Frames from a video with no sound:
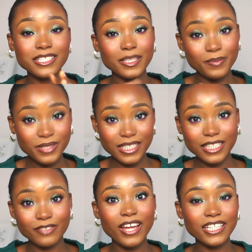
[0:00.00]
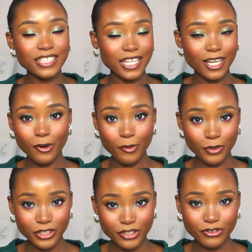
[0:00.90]
tips in finding like
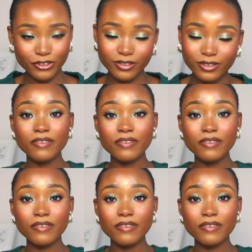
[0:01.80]
accommodation.